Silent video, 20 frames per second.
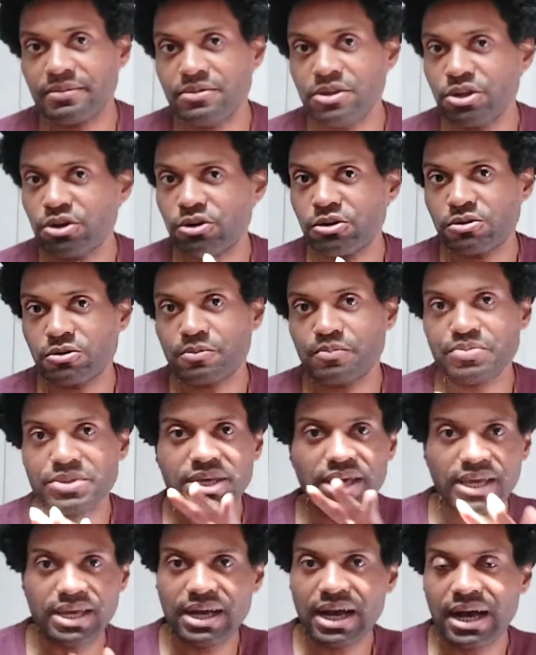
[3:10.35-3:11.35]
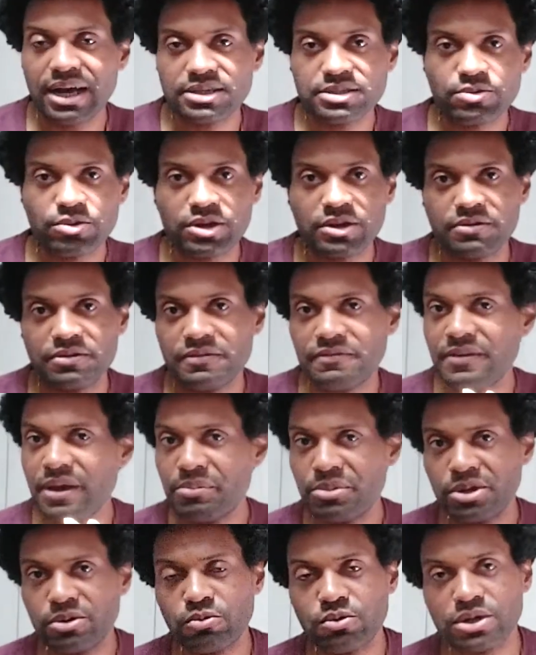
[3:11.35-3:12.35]
you know, gay guys or whatever, the
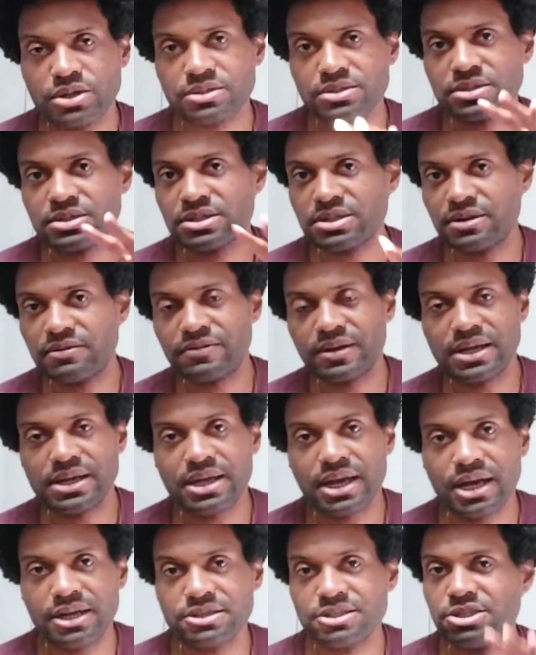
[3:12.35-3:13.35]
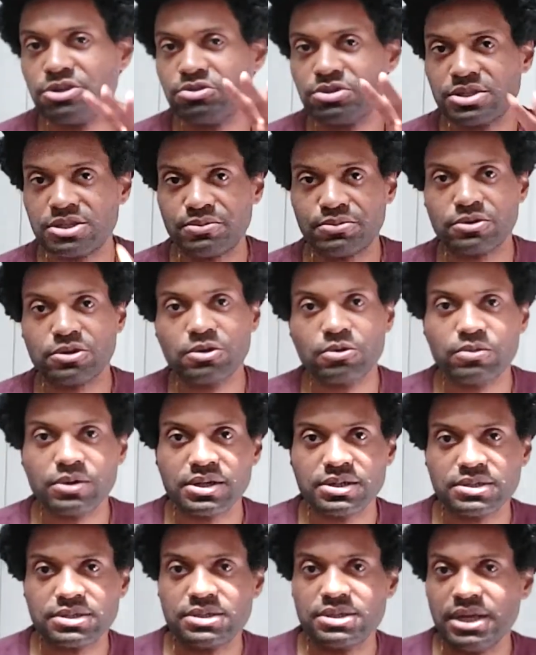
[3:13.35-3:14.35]
feminine ones and stuff like that, the stereotypical
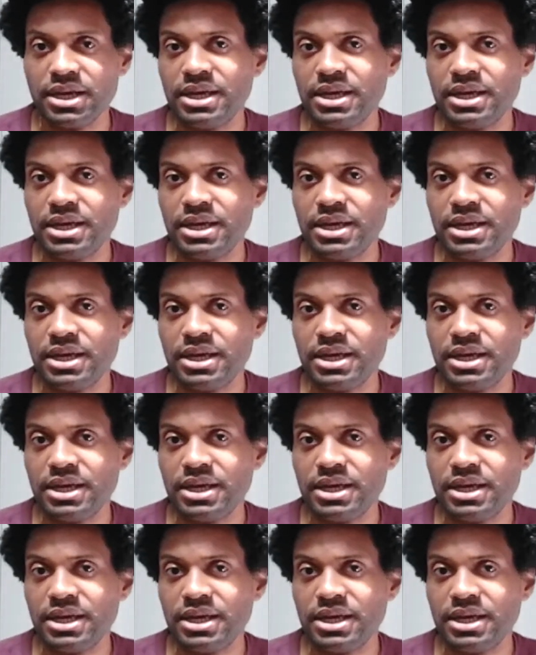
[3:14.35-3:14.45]
ones.